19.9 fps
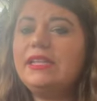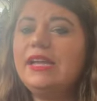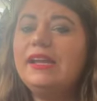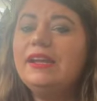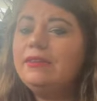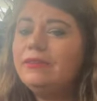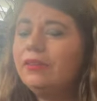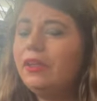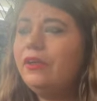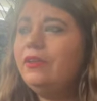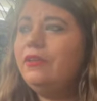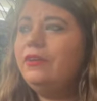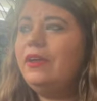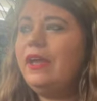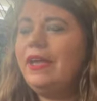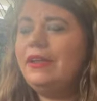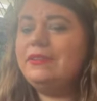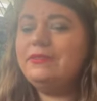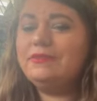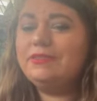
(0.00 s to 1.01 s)
And
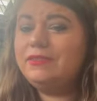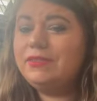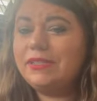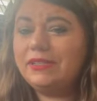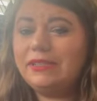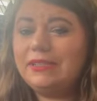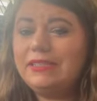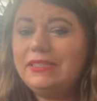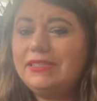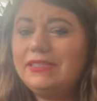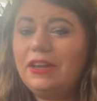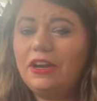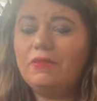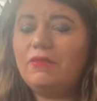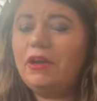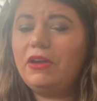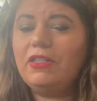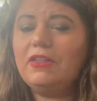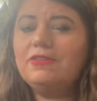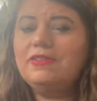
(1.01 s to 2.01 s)
Dylan, or
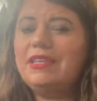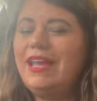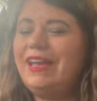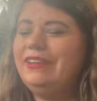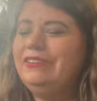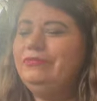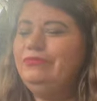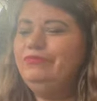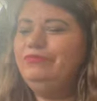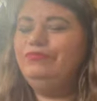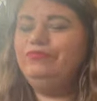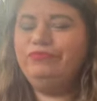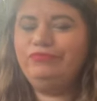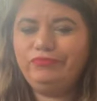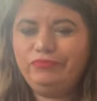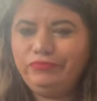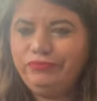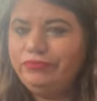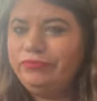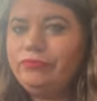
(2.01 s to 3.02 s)
Marlo's like,
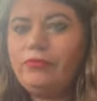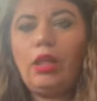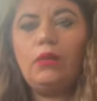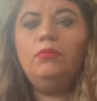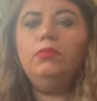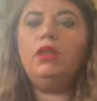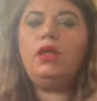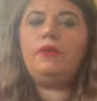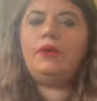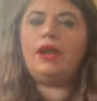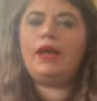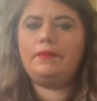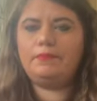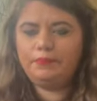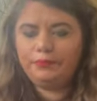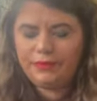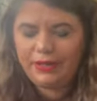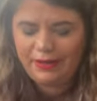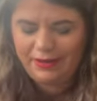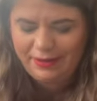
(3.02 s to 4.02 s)
blow it up.